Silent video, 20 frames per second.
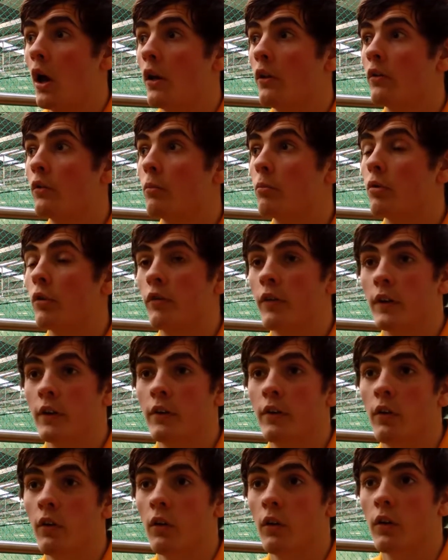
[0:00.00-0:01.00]
as
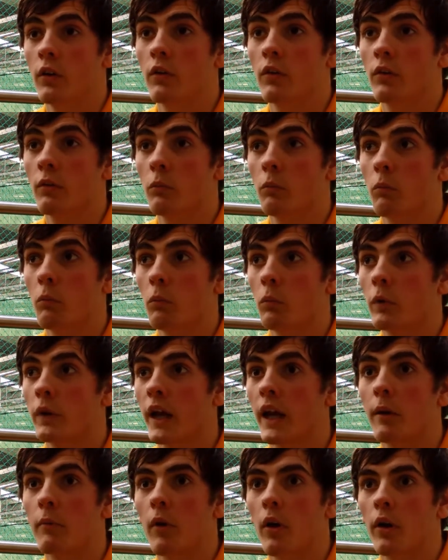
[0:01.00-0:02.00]
professional and as
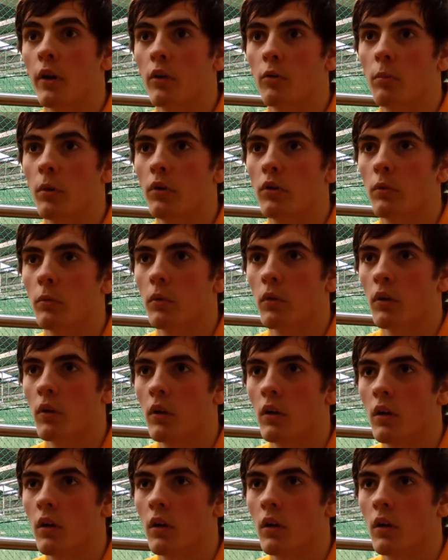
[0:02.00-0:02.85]
game-like as possible.